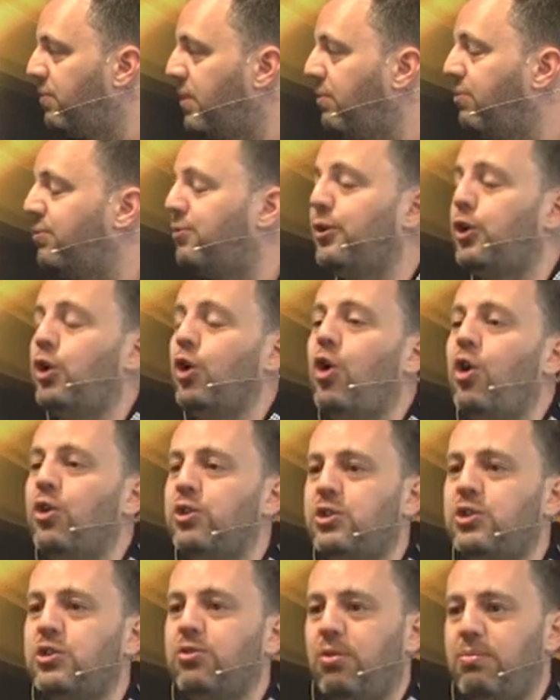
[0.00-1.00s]
forgot
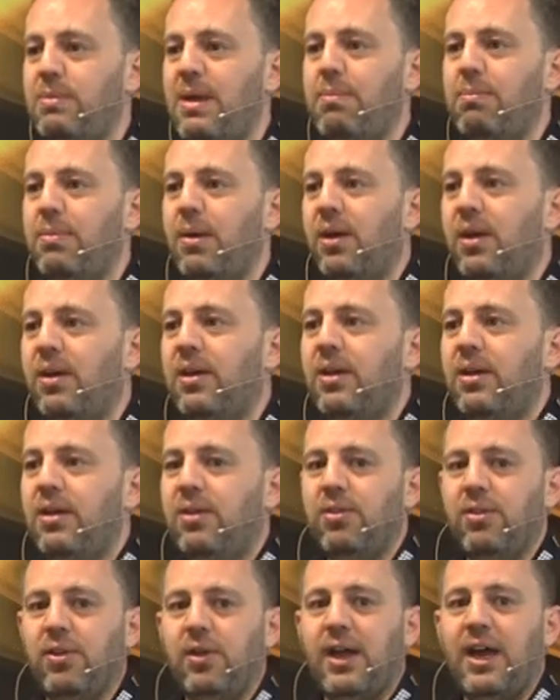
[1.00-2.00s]
to remember
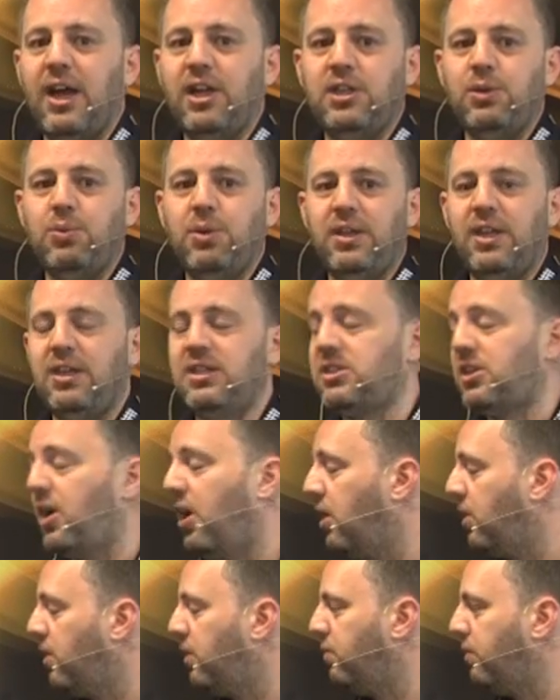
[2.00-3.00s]
that actually when they
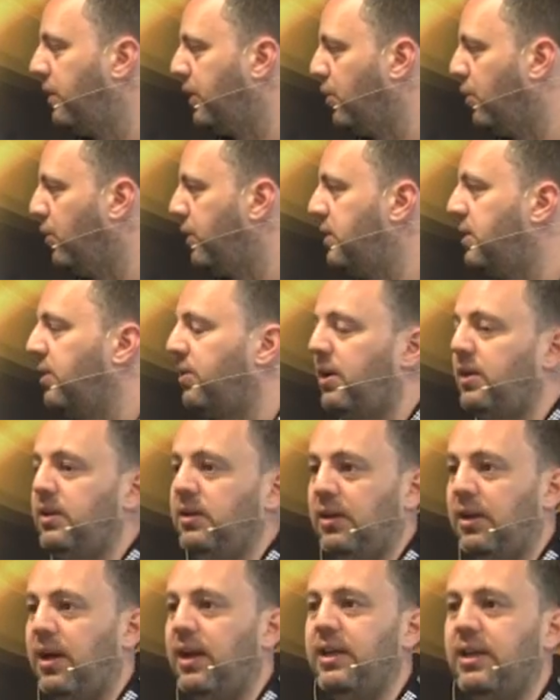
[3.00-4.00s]
start recording to the
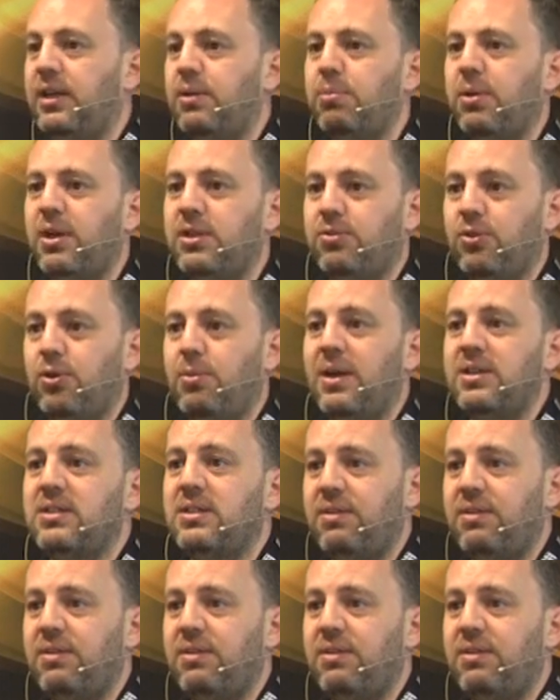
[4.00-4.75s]
lightly compressed formats,